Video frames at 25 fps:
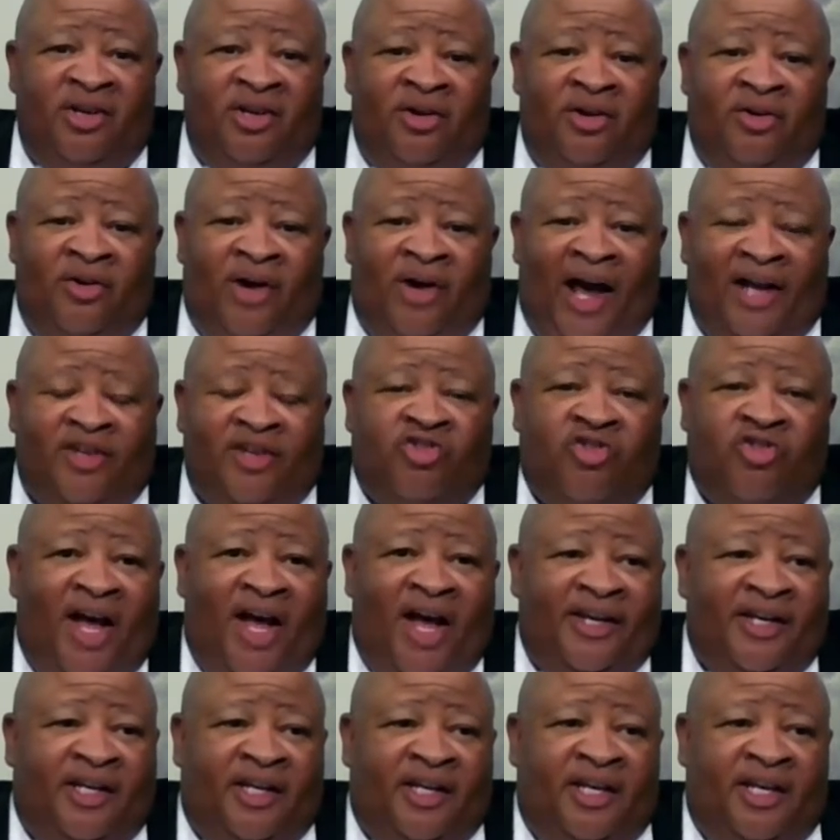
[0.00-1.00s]
So I
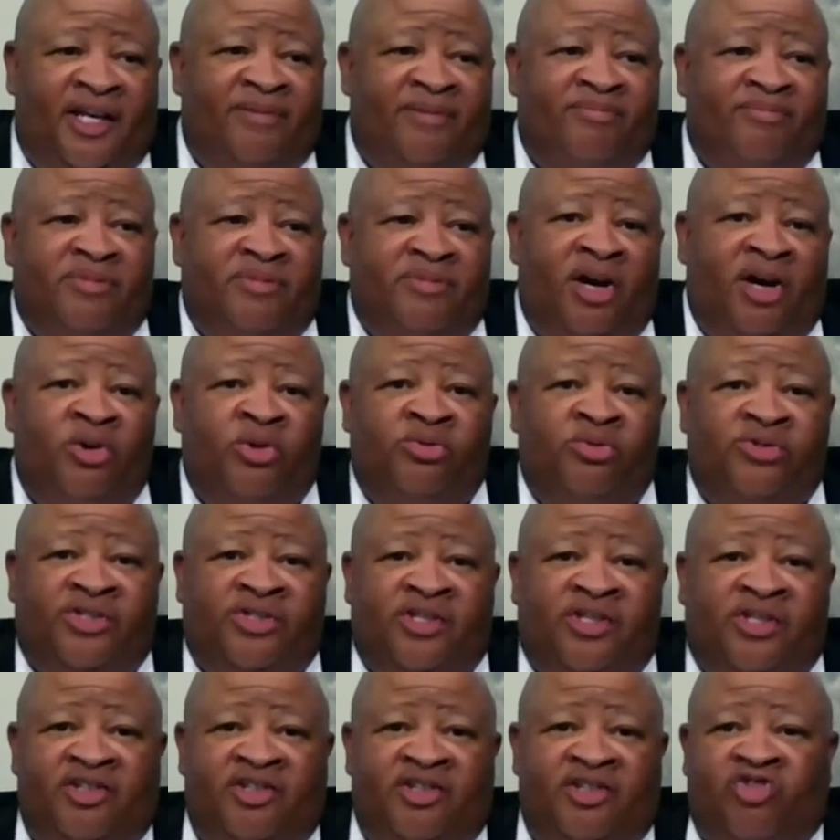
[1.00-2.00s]
try to keep
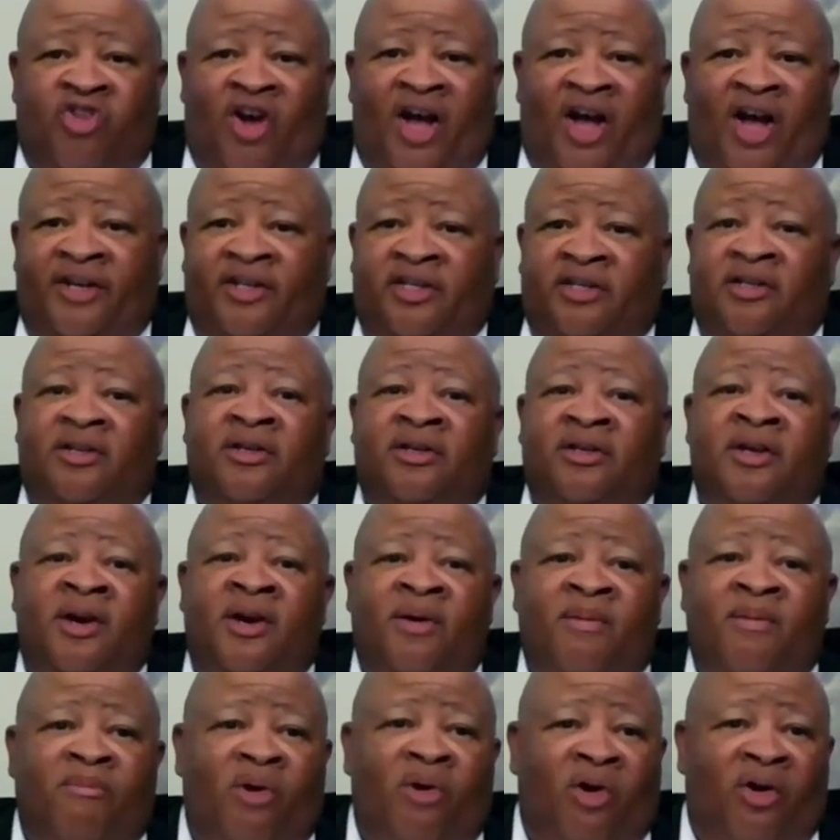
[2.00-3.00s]
notes and try to
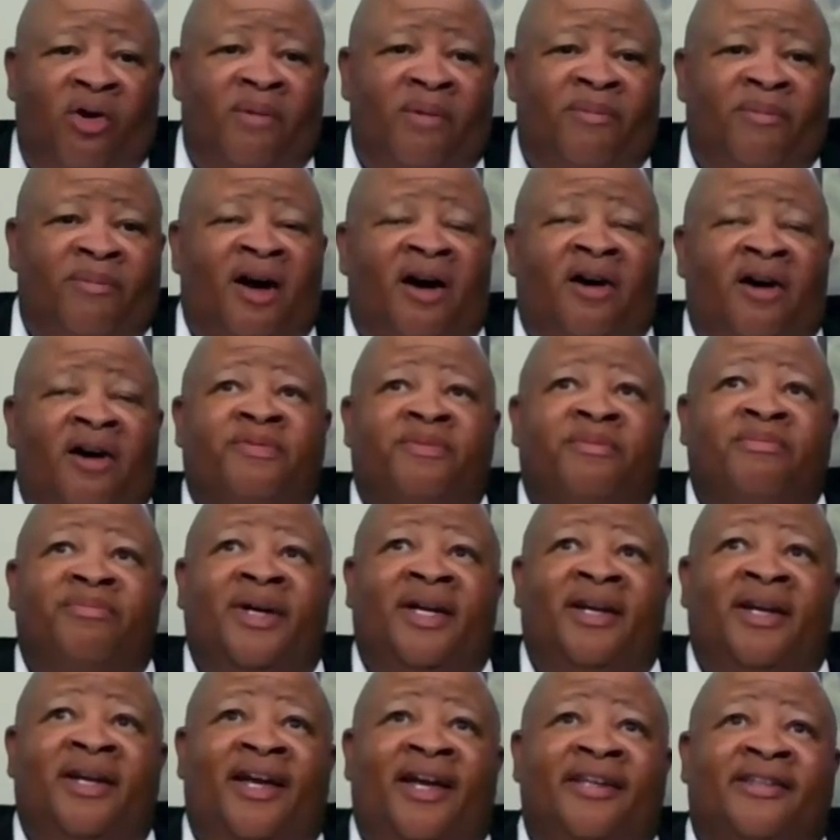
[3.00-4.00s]
mark them off.
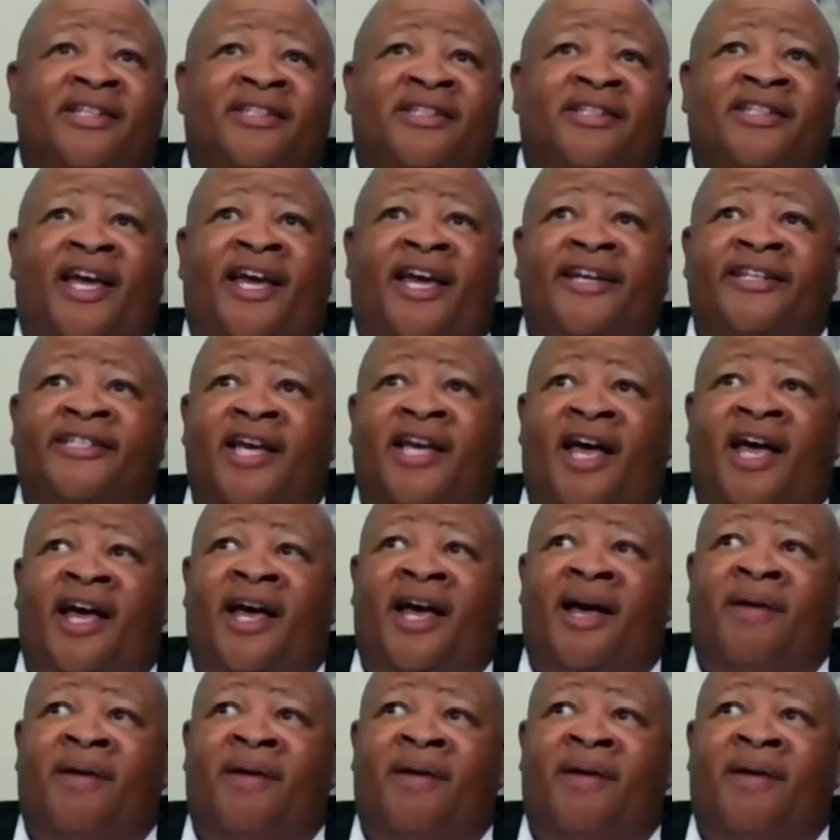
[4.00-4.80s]
But at the same